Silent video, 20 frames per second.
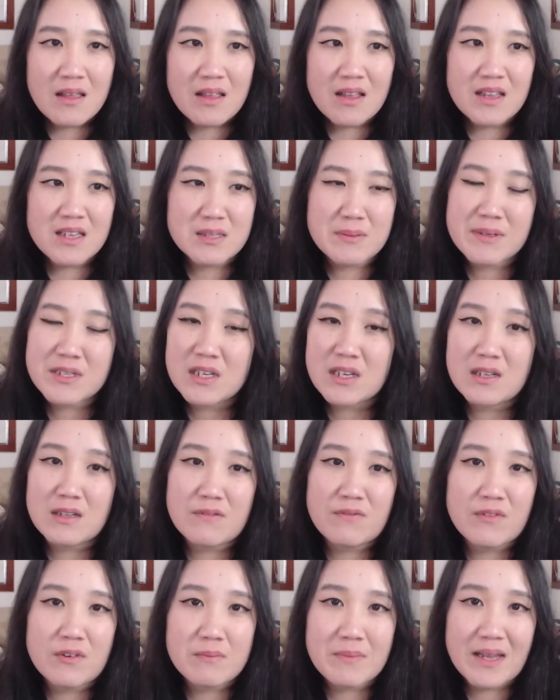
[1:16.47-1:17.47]
especially in the
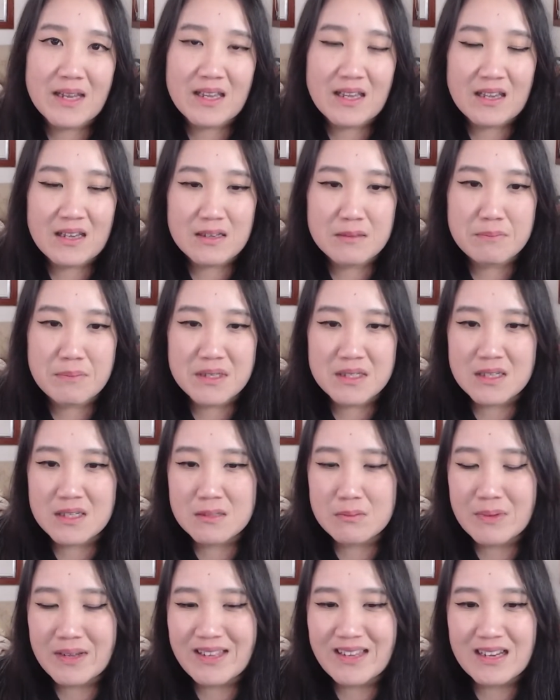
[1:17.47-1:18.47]
filmmaking business
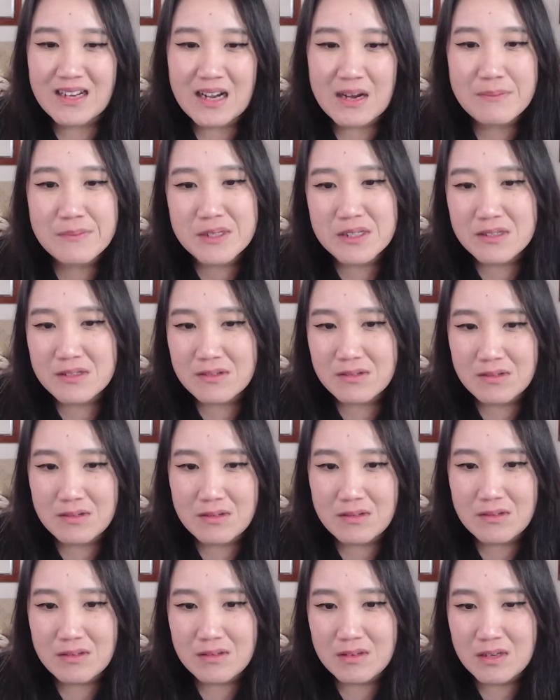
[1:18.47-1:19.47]
when it comes
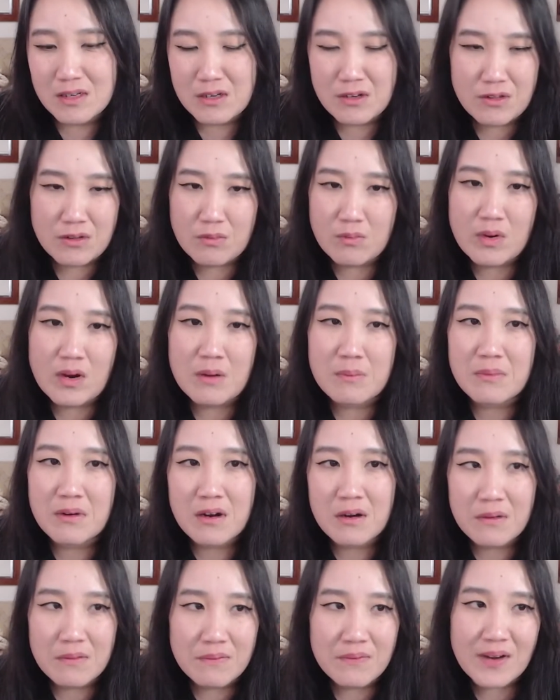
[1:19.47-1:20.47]
to, you know, the realm
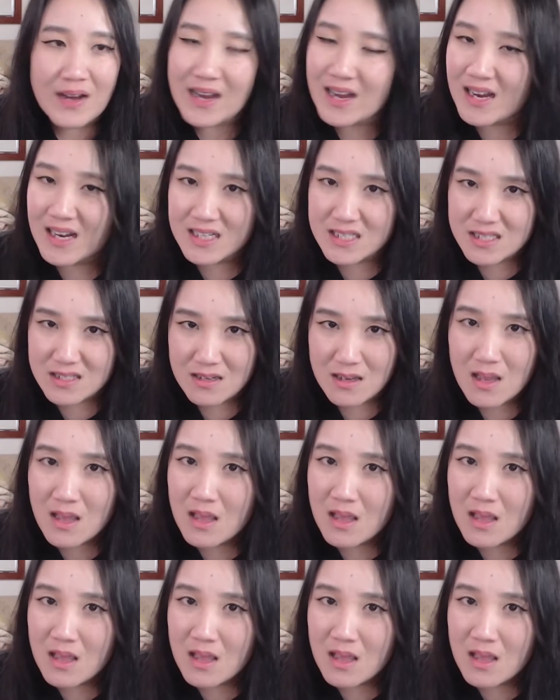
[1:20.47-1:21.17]
of art.